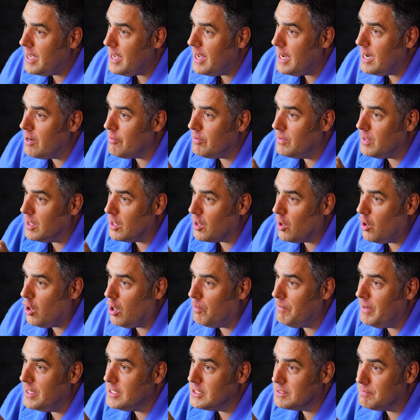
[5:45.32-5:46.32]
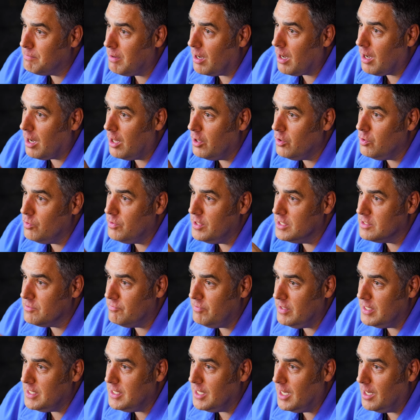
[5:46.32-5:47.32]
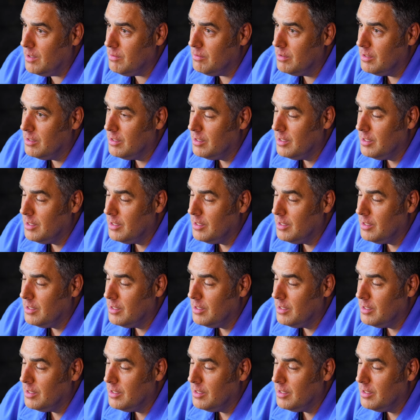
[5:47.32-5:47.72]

hear in the comments below this video,